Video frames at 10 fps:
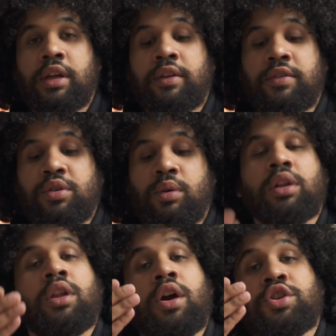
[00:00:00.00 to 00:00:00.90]
It gives you a
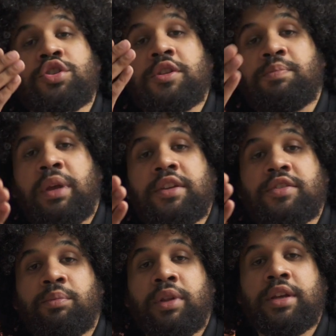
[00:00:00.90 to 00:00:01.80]
larger space
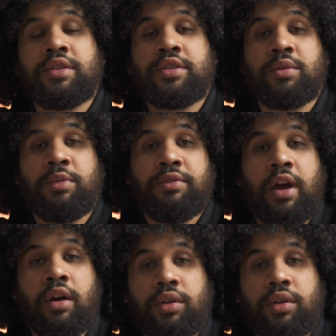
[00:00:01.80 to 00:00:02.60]
of places to be found.